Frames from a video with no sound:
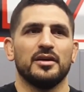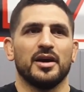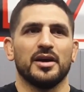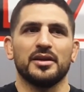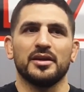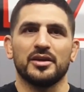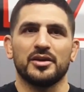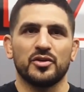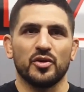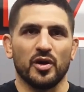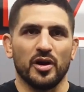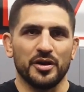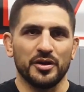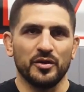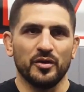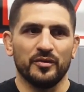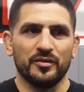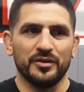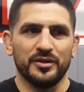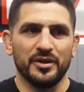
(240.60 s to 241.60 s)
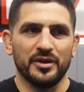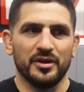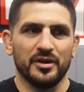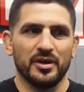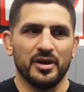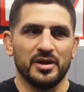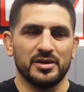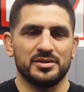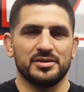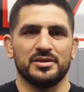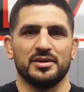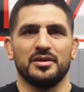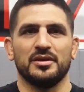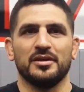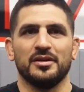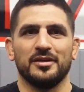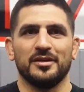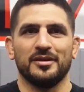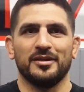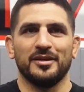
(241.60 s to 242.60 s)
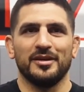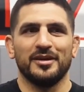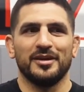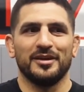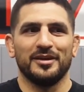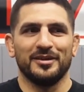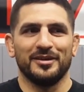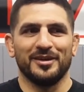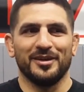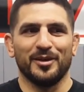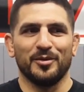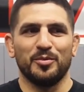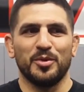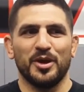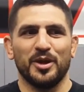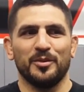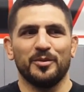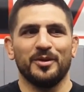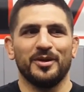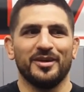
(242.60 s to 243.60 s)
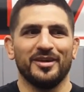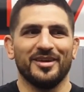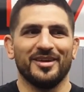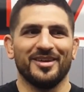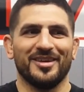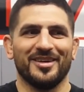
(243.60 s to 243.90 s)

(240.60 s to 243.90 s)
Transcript: I did karate over there as a little baby.